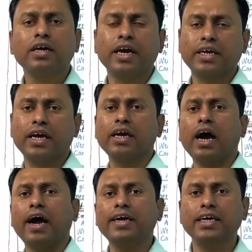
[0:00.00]
taking
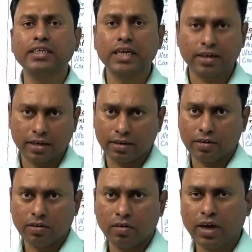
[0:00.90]
and injecting.
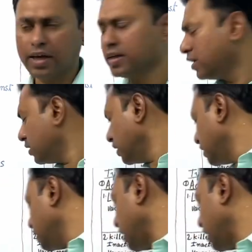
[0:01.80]
Okay, this is